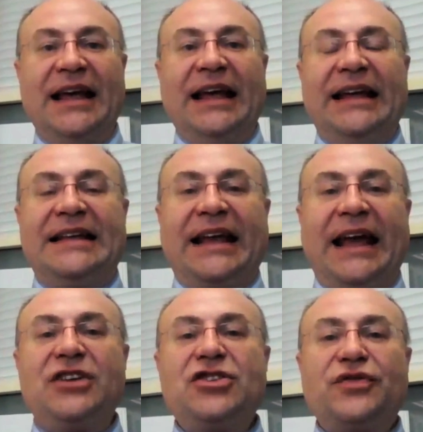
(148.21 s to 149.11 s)
It
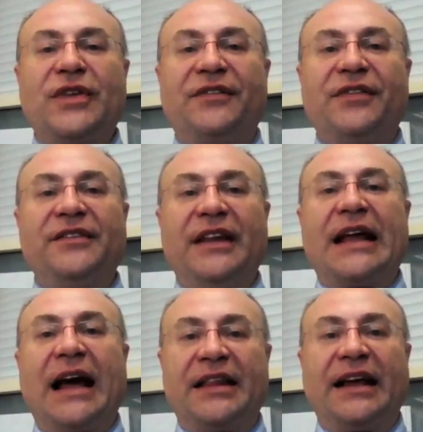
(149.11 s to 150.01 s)
can travel with
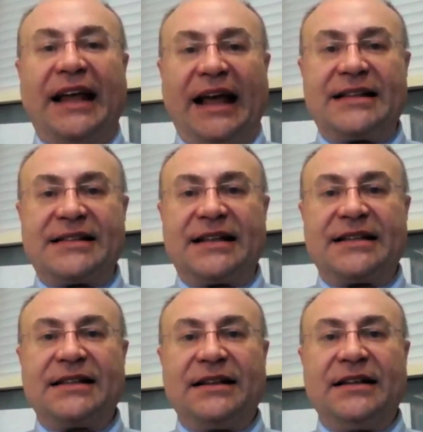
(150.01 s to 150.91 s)
other cancers.